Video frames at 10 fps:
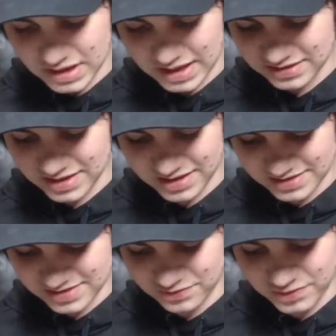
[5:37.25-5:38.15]
Again,
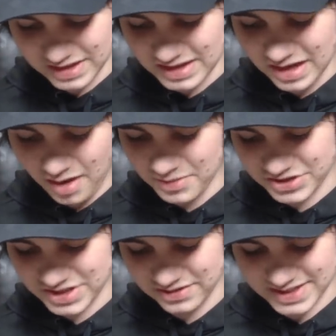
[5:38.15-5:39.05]
there's really not
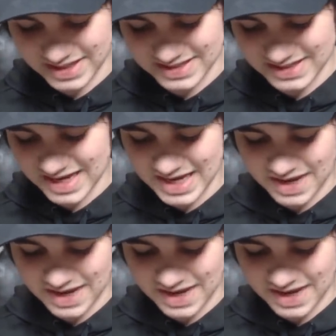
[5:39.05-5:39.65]
much else I can say.